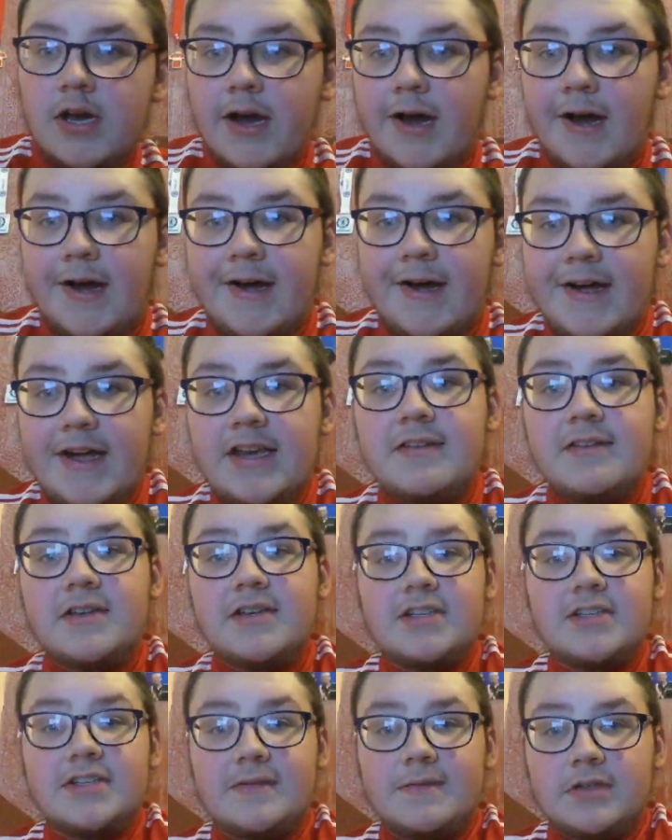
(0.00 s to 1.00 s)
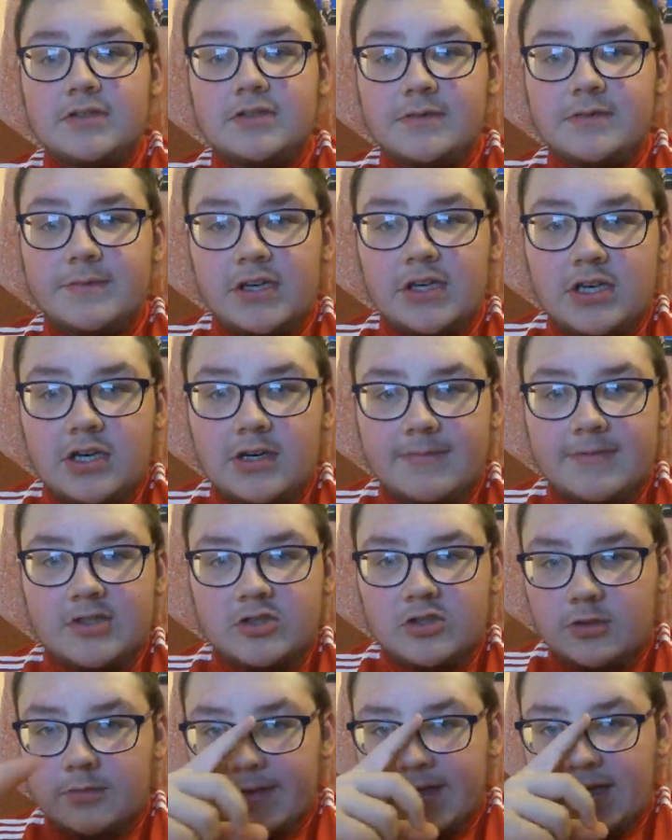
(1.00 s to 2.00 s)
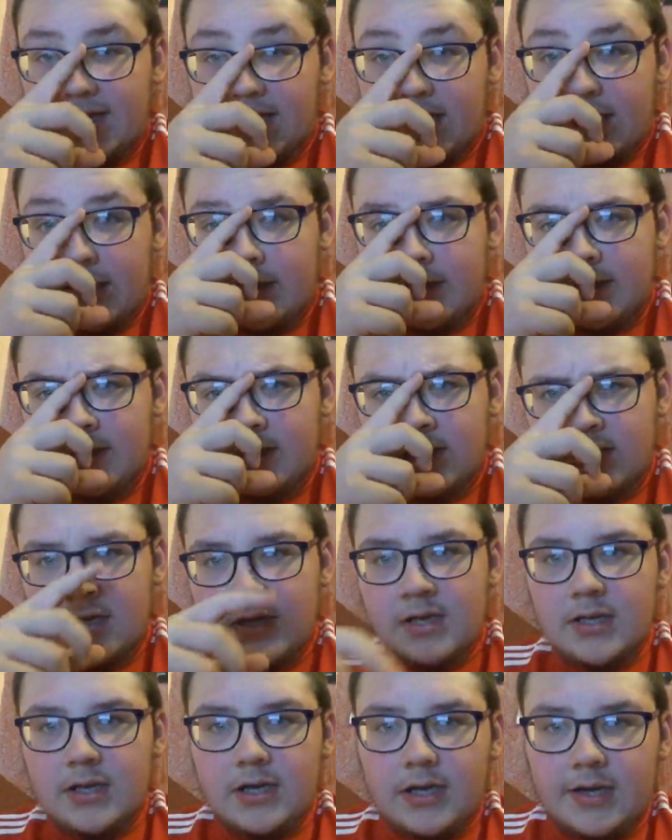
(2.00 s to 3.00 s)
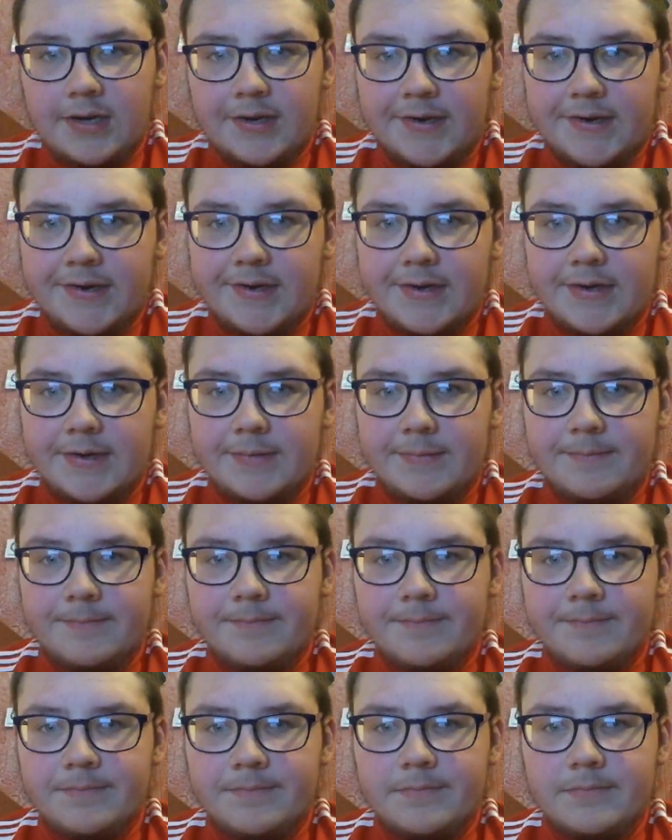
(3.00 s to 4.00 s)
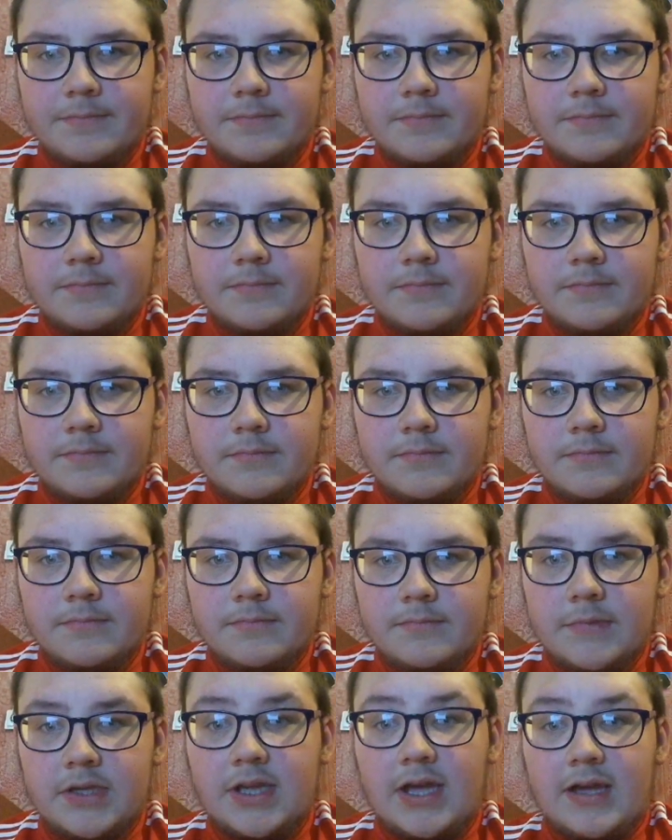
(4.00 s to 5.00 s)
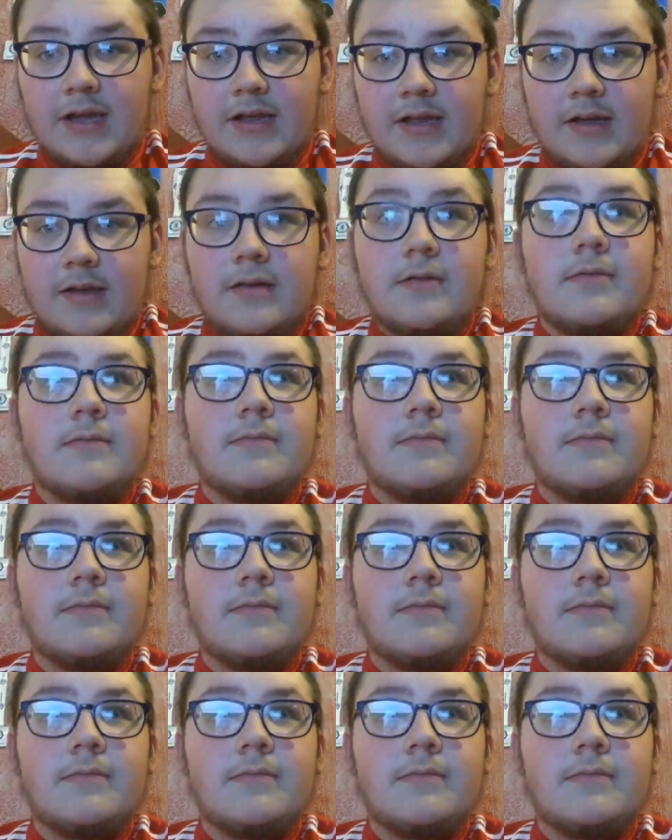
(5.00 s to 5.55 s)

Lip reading: Anyway, let's have a look at some of your comments coming in. But yeah.